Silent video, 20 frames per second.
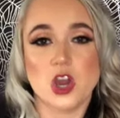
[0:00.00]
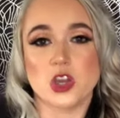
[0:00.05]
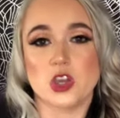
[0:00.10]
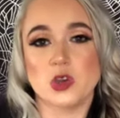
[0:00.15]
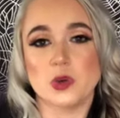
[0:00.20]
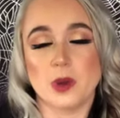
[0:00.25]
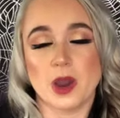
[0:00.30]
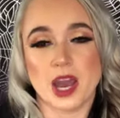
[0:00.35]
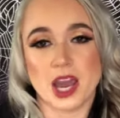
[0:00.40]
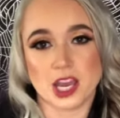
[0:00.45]

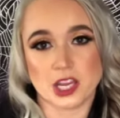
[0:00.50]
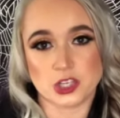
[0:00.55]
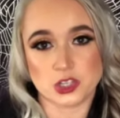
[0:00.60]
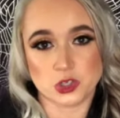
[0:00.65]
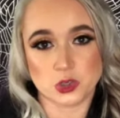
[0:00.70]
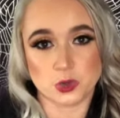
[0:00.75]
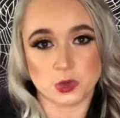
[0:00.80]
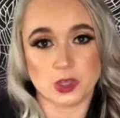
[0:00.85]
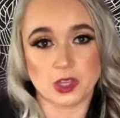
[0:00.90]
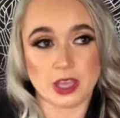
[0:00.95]
You
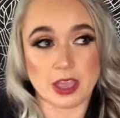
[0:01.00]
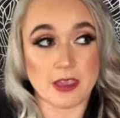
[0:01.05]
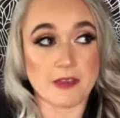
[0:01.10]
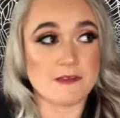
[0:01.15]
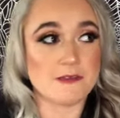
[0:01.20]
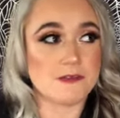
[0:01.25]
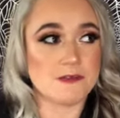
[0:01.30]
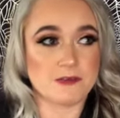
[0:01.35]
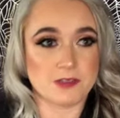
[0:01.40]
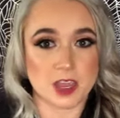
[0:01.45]

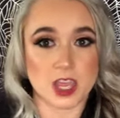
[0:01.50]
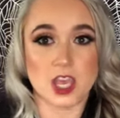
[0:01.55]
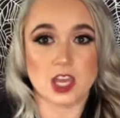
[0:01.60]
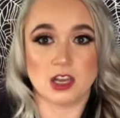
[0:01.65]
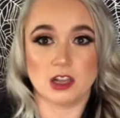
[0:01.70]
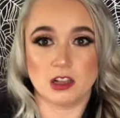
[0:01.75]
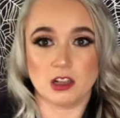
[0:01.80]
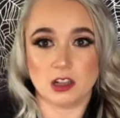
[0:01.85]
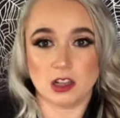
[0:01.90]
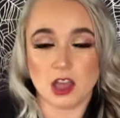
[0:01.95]
actually
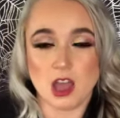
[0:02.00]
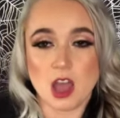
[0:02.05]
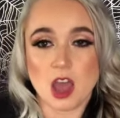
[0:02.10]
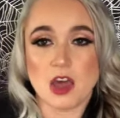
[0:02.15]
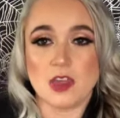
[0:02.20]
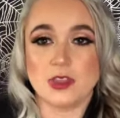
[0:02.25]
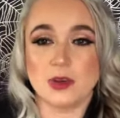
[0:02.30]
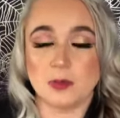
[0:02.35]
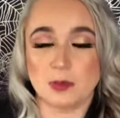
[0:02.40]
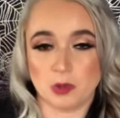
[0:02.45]
feel
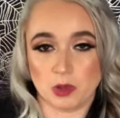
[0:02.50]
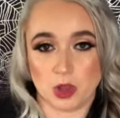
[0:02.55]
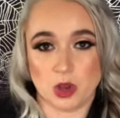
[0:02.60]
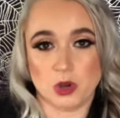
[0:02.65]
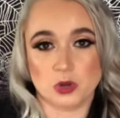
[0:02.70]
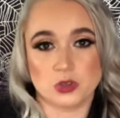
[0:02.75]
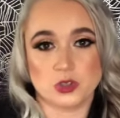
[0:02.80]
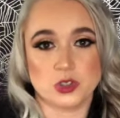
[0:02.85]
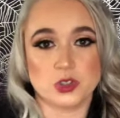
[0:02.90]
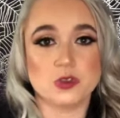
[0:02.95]
the
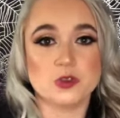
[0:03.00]
blows.